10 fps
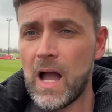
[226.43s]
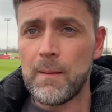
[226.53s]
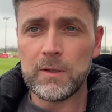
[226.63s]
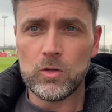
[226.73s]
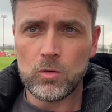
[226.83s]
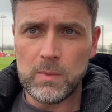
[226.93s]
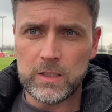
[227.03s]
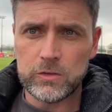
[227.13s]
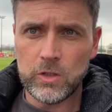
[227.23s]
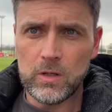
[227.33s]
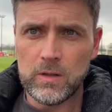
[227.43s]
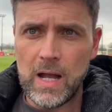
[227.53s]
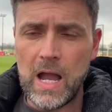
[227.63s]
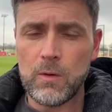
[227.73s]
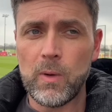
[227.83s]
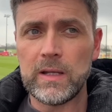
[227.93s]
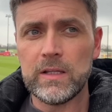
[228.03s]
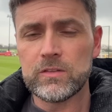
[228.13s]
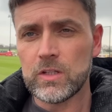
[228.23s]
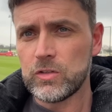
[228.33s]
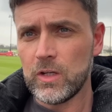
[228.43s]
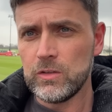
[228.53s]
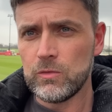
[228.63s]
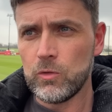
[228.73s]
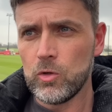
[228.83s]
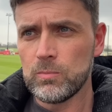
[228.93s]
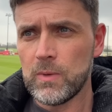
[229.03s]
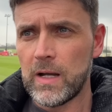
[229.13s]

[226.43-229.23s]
I'm a young manager. I went into the changing room.